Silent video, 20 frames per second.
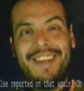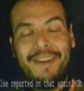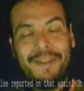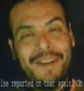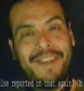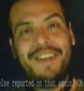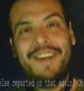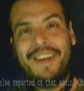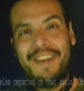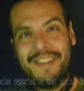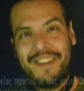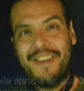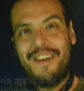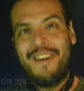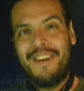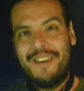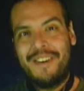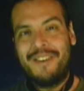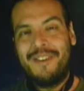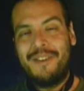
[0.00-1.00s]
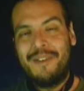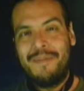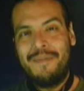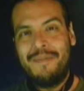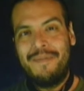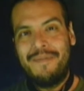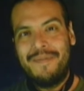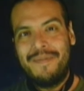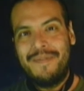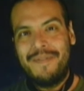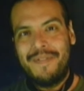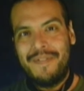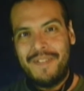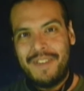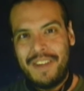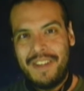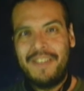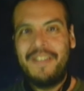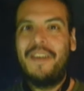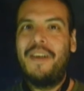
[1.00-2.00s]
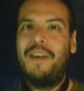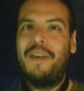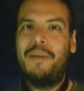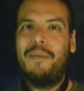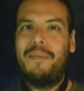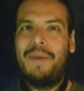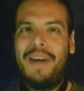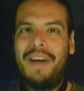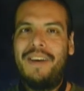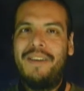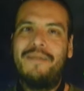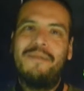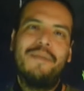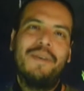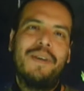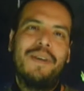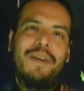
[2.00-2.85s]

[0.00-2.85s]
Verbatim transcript: And when you check out the article, it's all about